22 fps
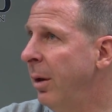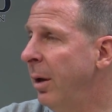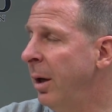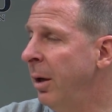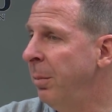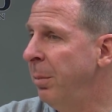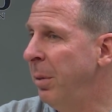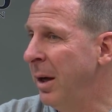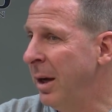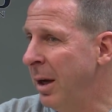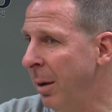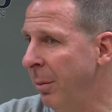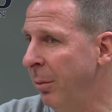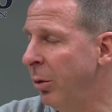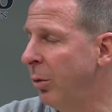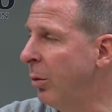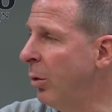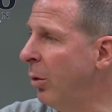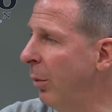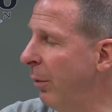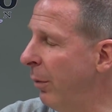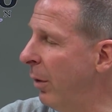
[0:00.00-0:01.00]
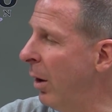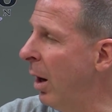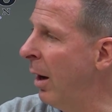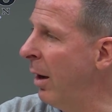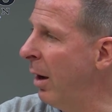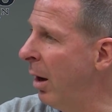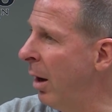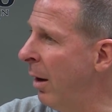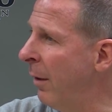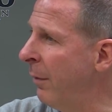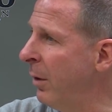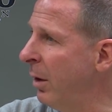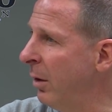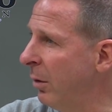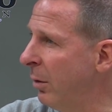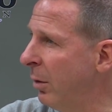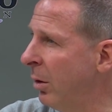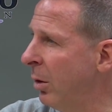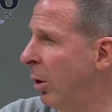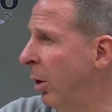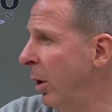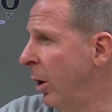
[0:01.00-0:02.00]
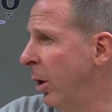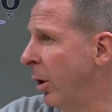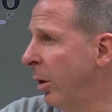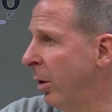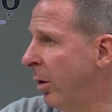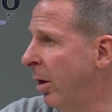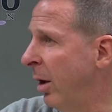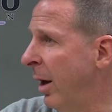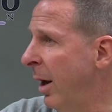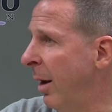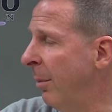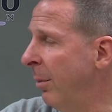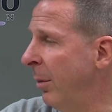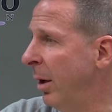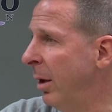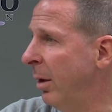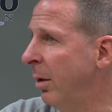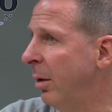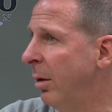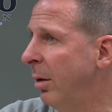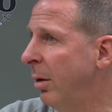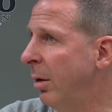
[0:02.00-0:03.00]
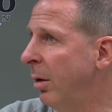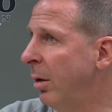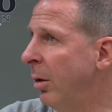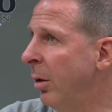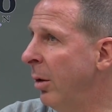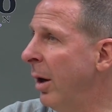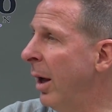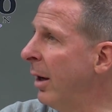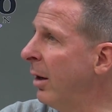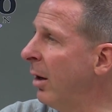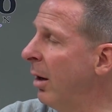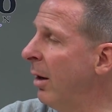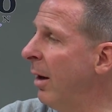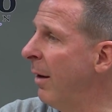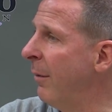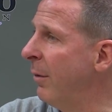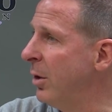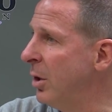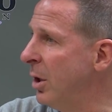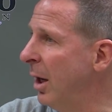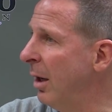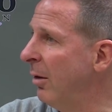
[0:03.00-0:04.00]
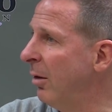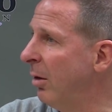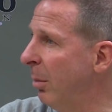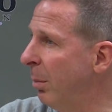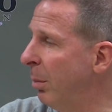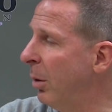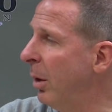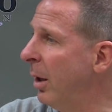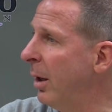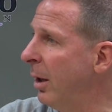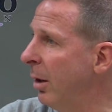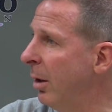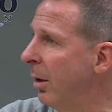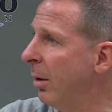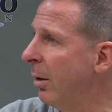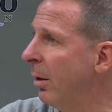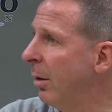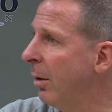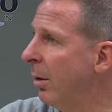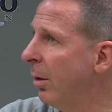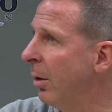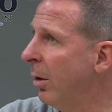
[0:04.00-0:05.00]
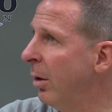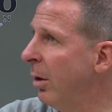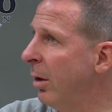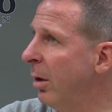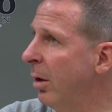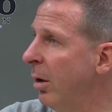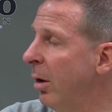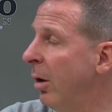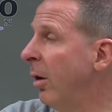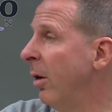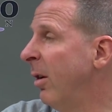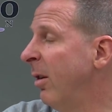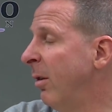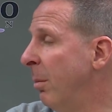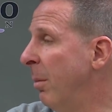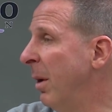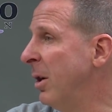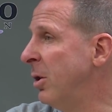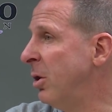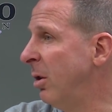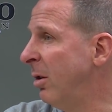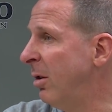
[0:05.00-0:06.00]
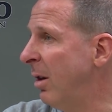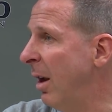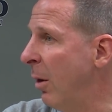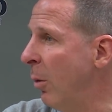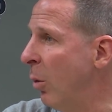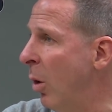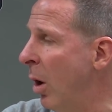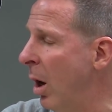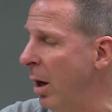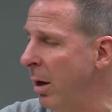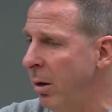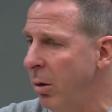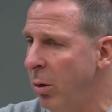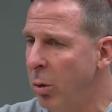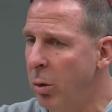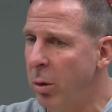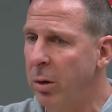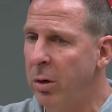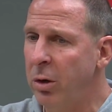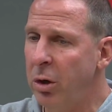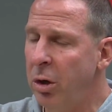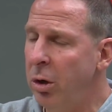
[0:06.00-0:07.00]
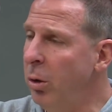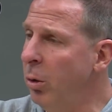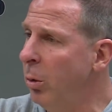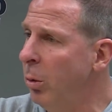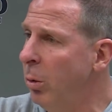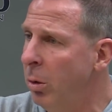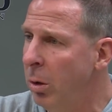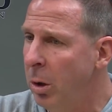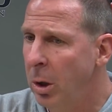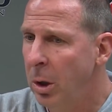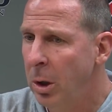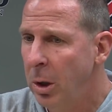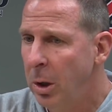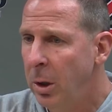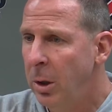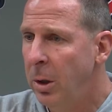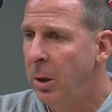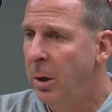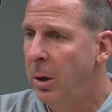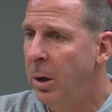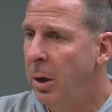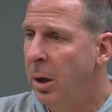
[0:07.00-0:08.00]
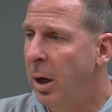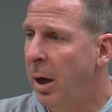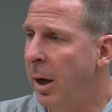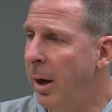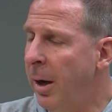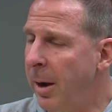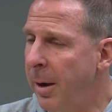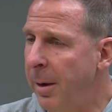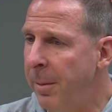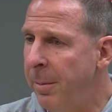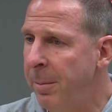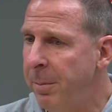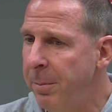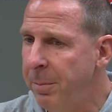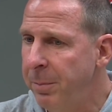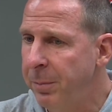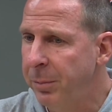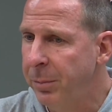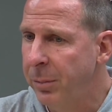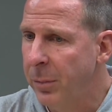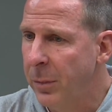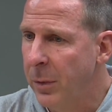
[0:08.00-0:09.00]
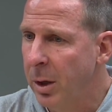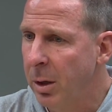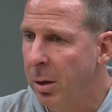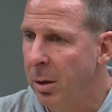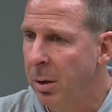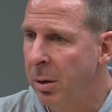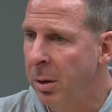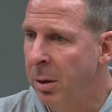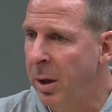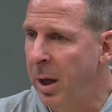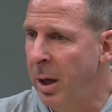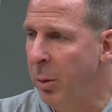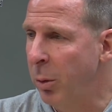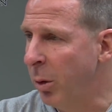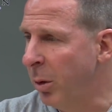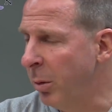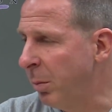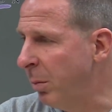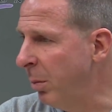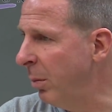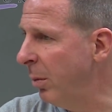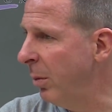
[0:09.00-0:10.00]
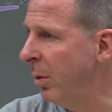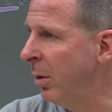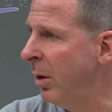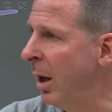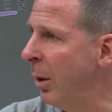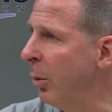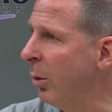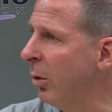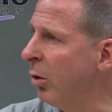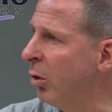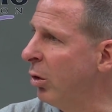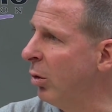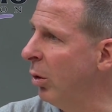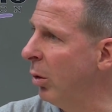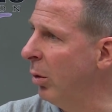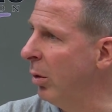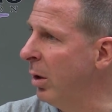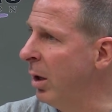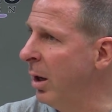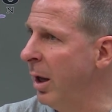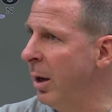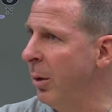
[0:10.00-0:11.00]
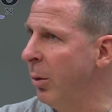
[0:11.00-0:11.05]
it becomes obvious, clear to them that they're not going to have a chance to play here or as much as they want, or two, they felt they were sold